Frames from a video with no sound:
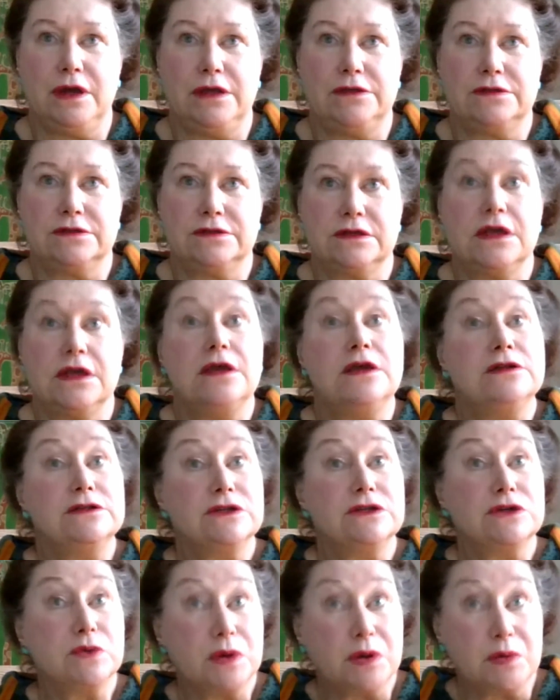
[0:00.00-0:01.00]
rights,
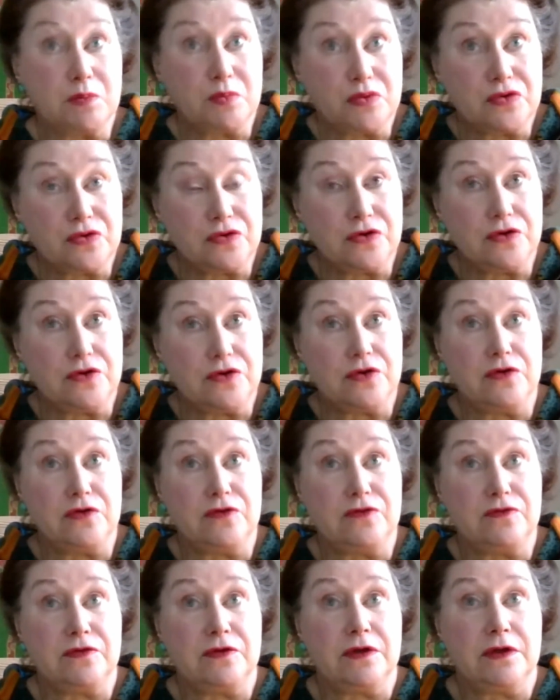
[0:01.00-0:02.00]
to
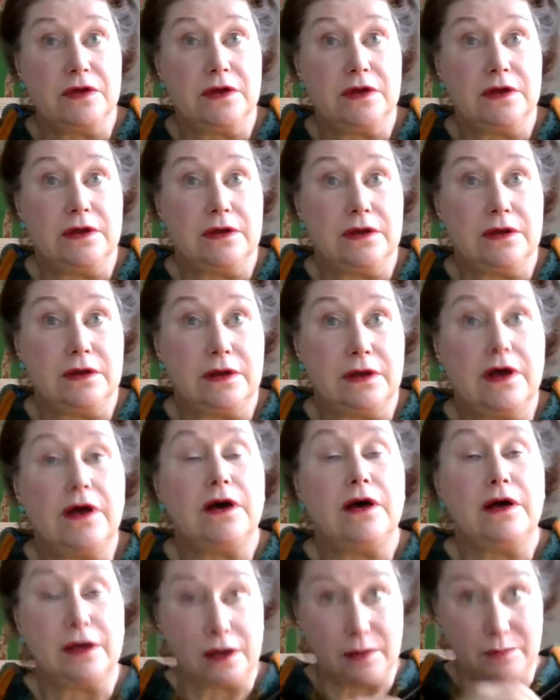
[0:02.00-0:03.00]
improve
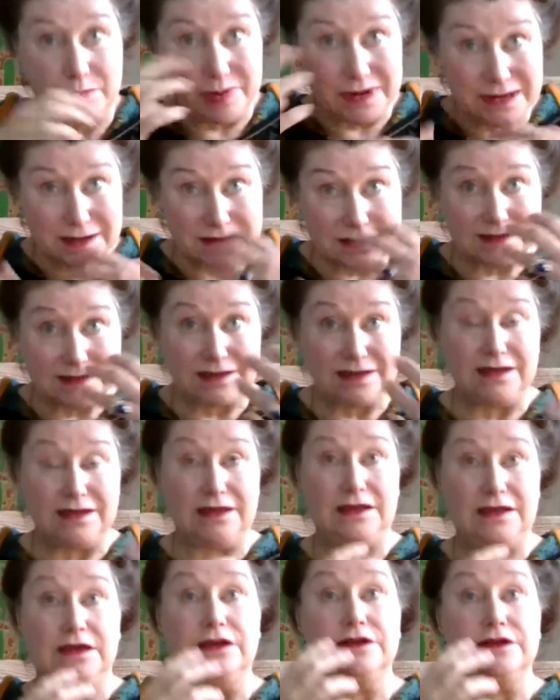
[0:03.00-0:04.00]
our
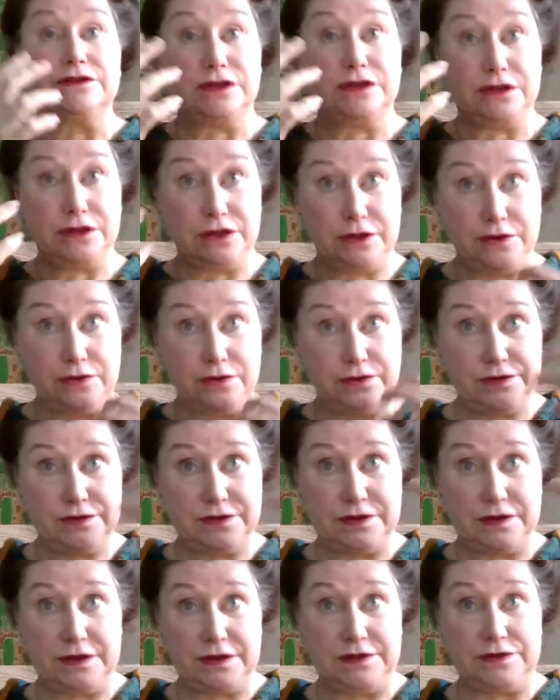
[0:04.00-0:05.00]
ability to
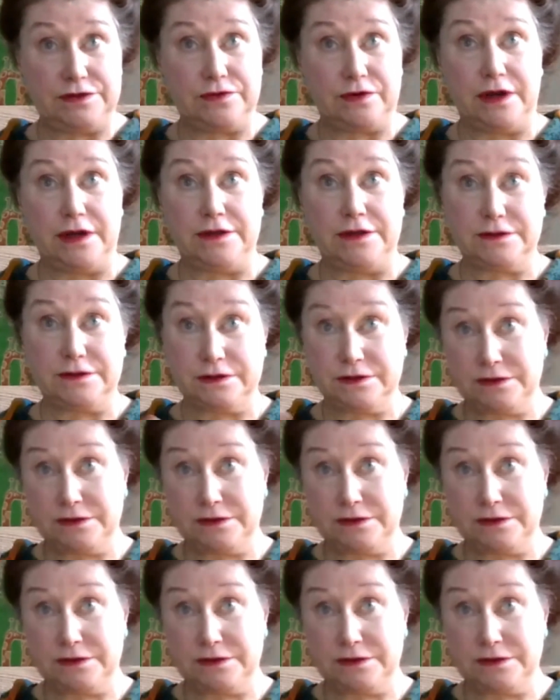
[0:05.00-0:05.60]
use these rights.